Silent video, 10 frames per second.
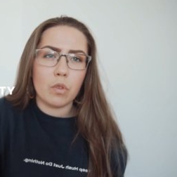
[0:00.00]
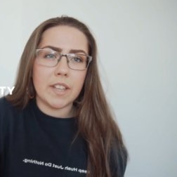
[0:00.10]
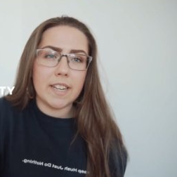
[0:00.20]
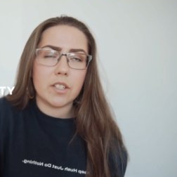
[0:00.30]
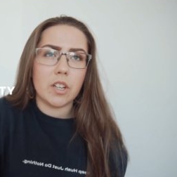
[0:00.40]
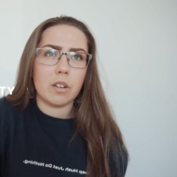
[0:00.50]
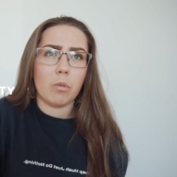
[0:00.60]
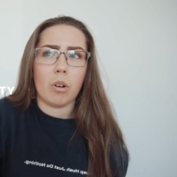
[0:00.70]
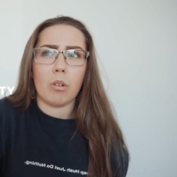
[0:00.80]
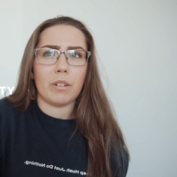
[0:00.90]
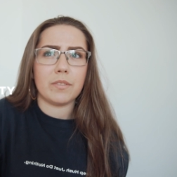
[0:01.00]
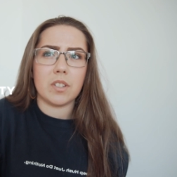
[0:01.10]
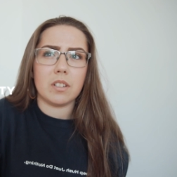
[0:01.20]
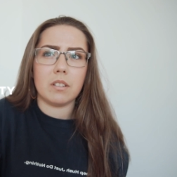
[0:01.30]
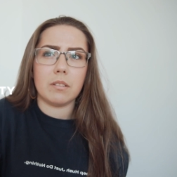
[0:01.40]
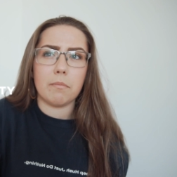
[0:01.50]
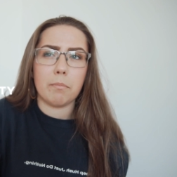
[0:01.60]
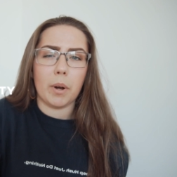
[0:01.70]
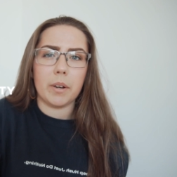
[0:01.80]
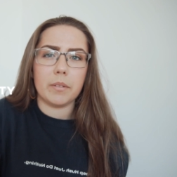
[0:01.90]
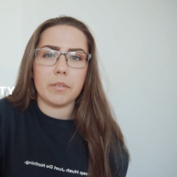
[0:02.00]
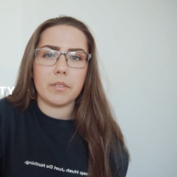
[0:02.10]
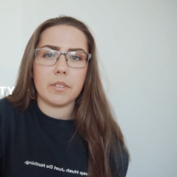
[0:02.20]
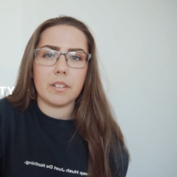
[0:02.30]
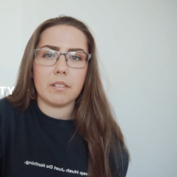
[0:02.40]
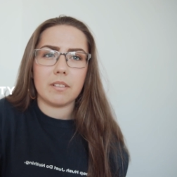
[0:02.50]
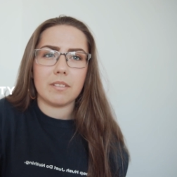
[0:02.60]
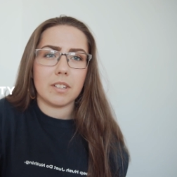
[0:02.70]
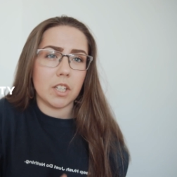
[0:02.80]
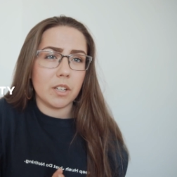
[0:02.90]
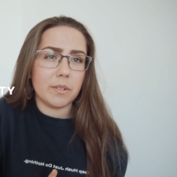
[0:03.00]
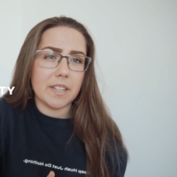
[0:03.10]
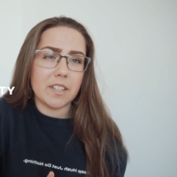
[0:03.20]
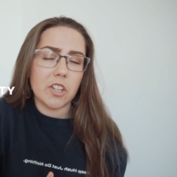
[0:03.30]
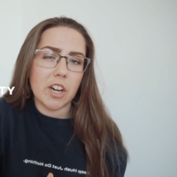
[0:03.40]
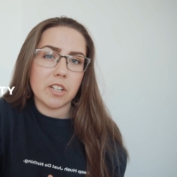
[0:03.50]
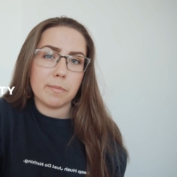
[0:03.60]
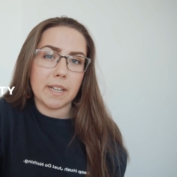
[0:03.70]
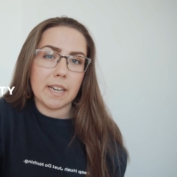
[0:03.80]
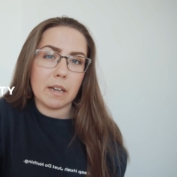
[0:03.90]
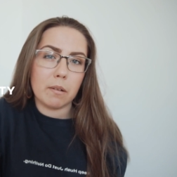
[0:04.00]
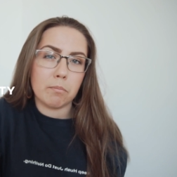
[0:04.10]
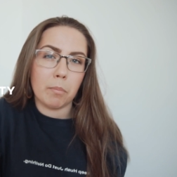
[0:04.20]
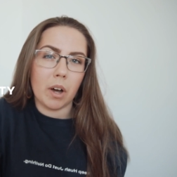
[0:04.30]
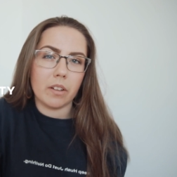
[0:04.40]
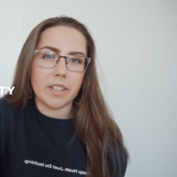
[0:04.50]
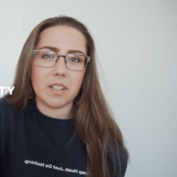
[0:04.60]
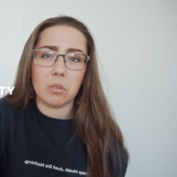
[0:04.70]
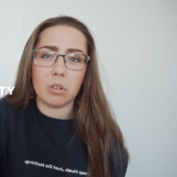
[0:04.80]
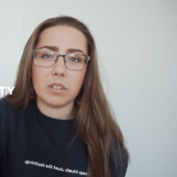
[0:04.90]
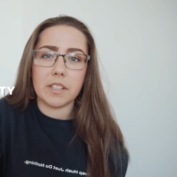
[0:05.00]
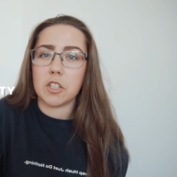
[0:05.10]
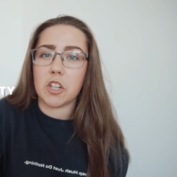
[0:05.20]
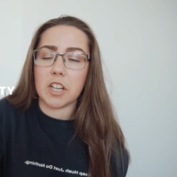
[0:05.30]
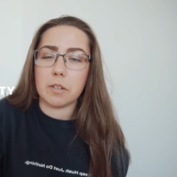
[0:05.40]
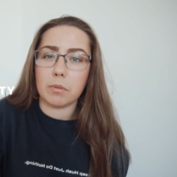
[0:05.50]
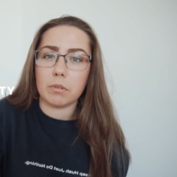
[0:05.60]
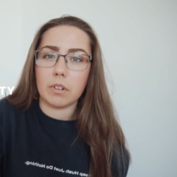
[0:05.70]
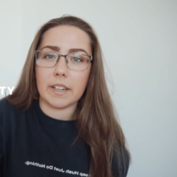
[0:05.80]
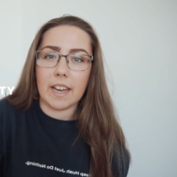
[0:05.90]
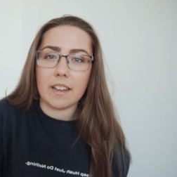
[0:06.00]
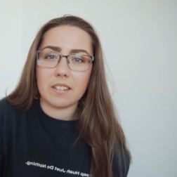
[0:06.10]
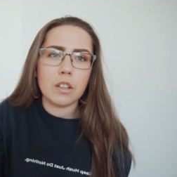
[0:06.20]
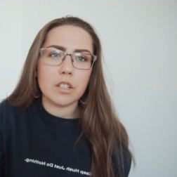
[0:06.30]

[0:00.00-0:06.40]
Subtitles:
These two are often both used interchangeably, but they're not interchangeable again.